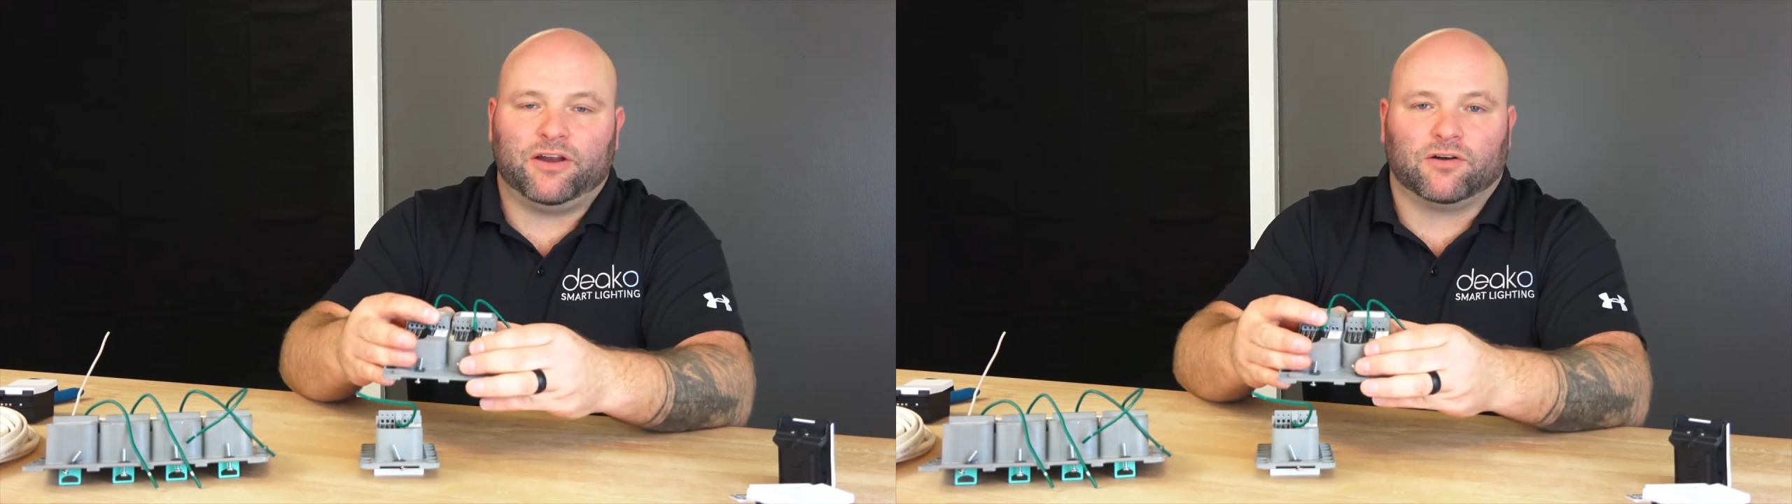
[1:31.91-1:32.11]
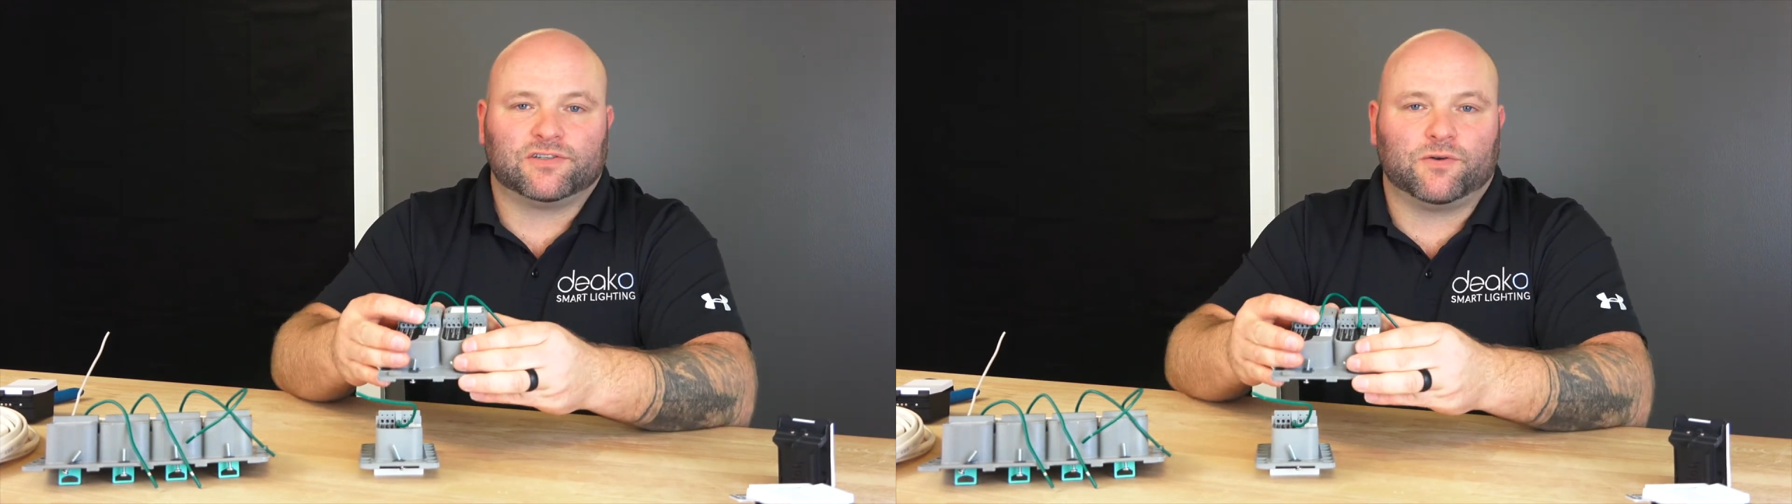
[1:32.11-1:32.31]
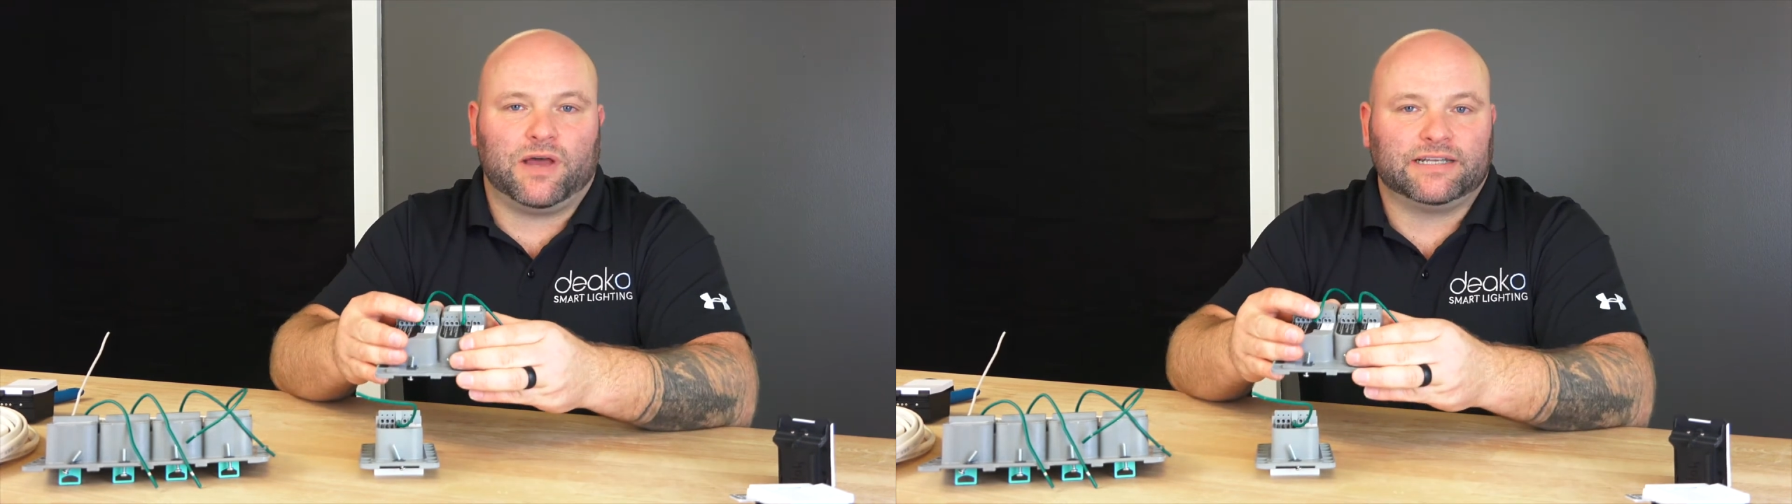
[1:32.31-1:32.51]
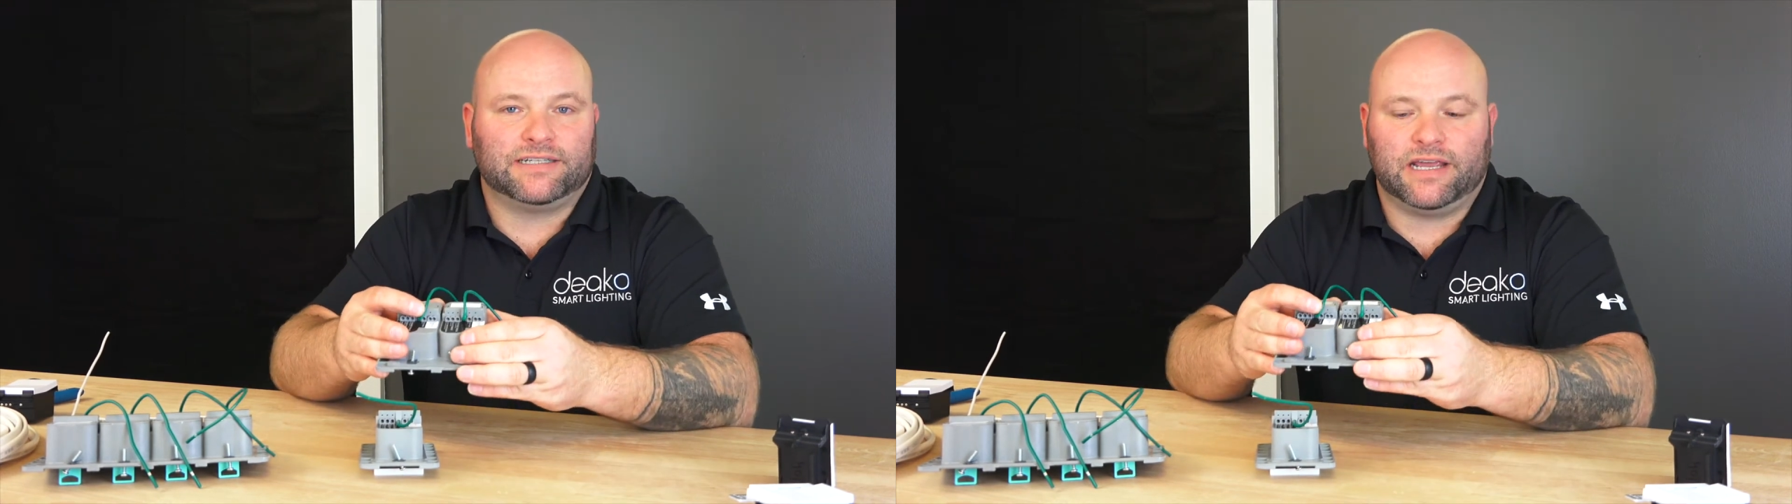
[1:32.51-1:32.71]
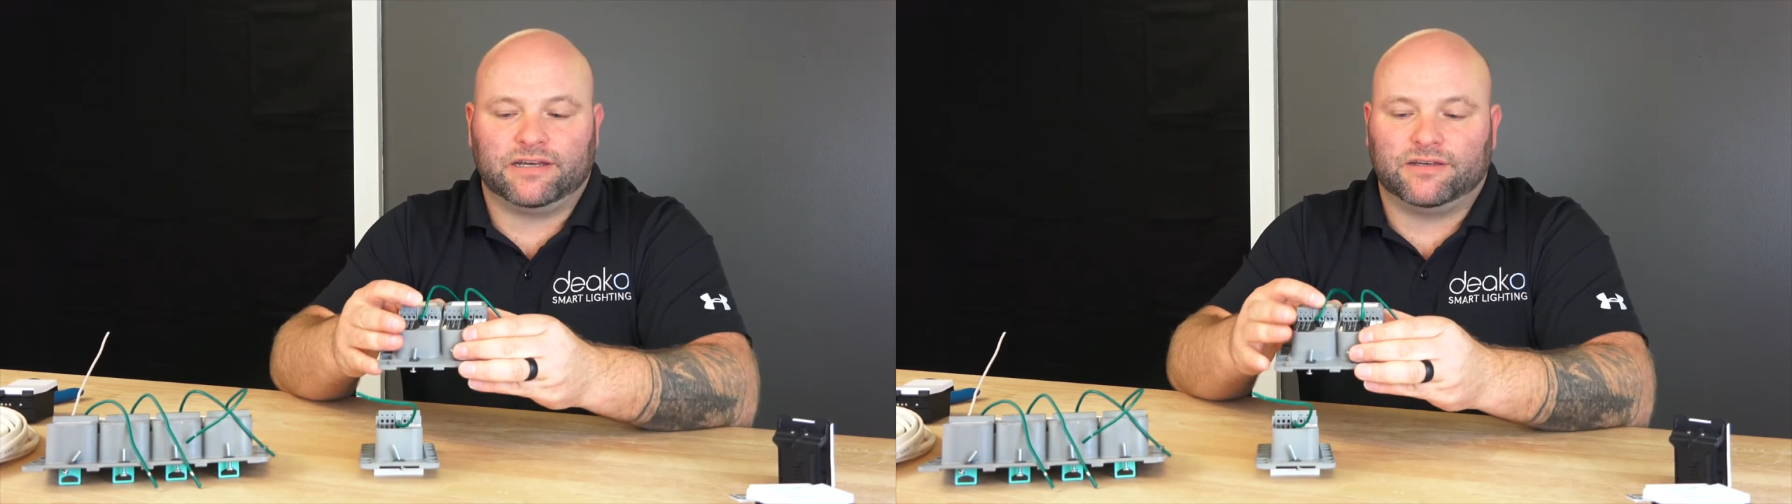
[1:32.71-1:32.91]
also has
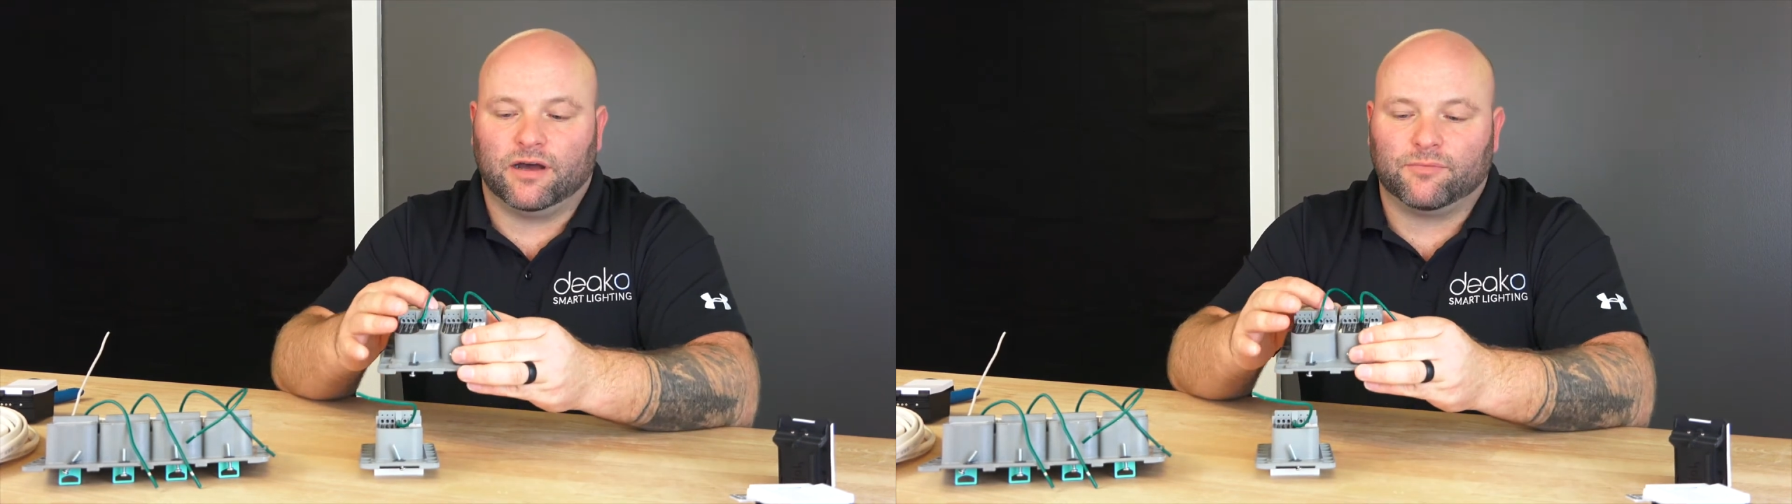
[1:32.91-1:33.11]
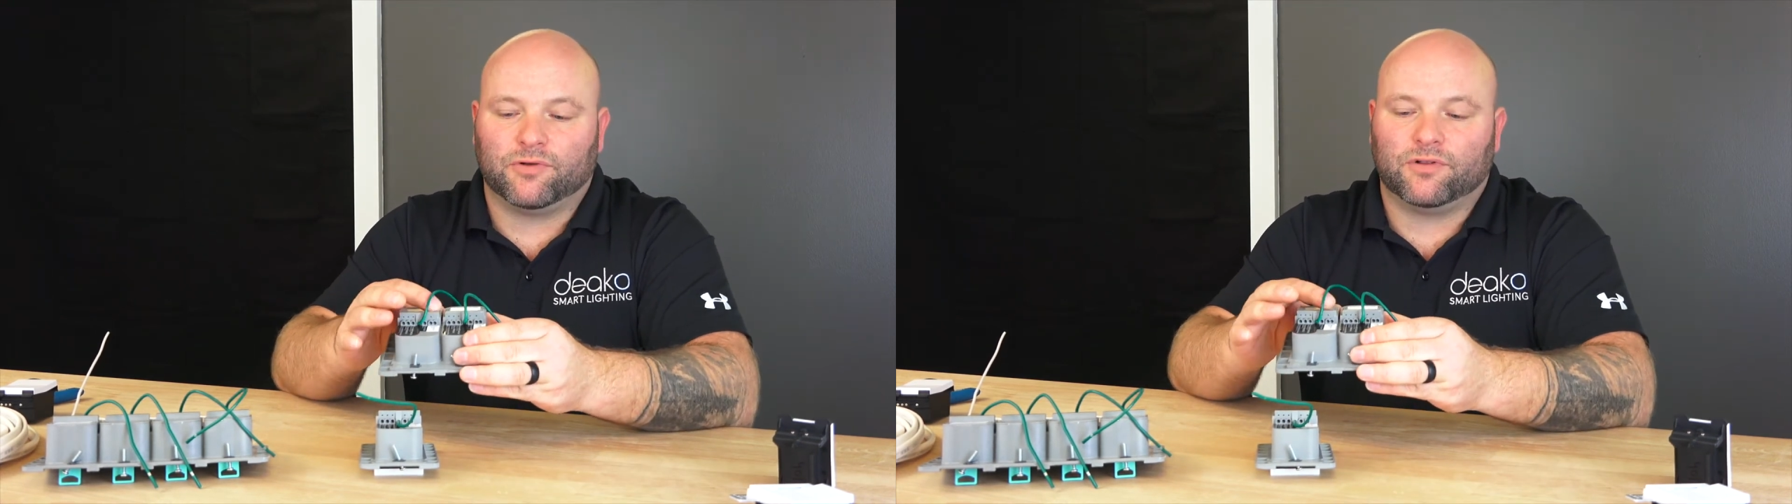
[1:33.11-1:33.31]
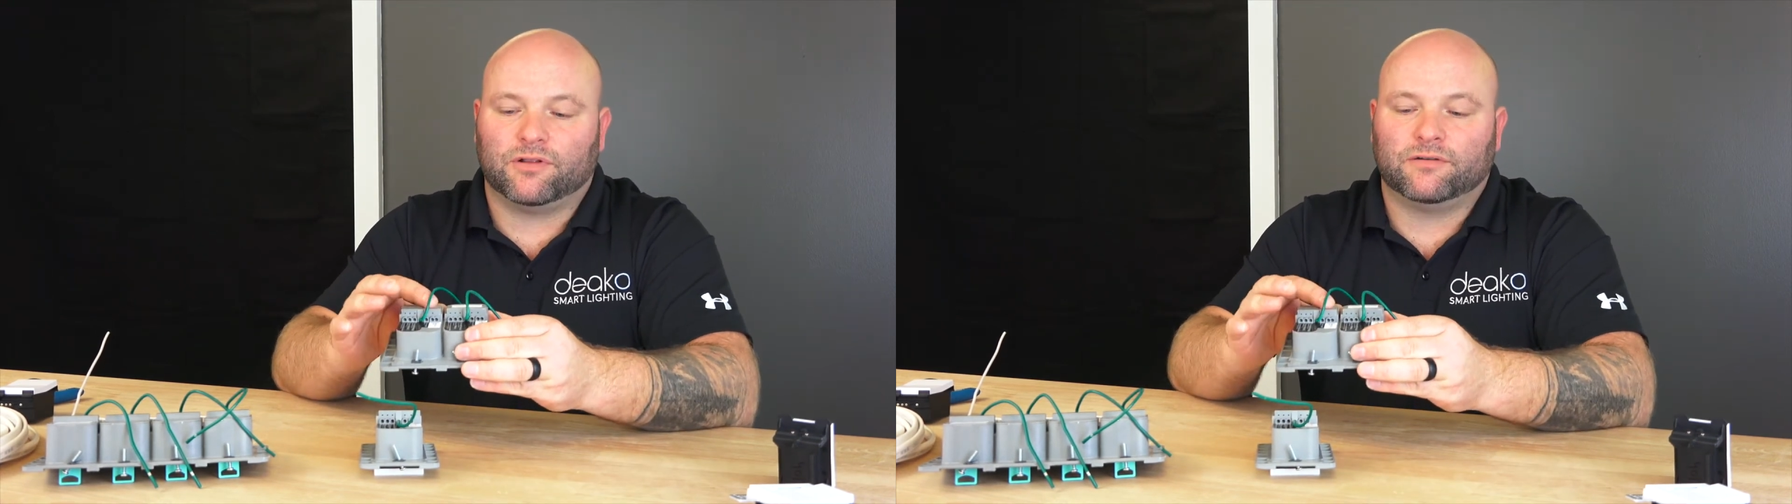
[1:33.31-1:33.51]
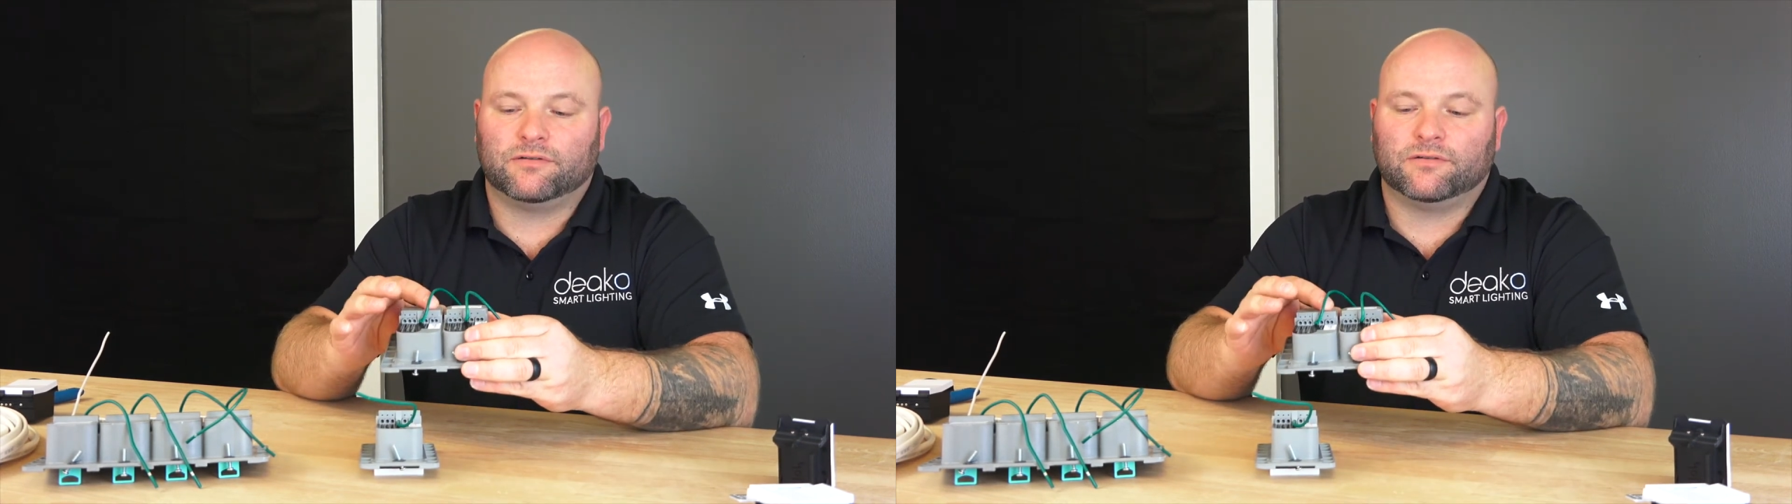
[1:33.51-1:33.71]
a double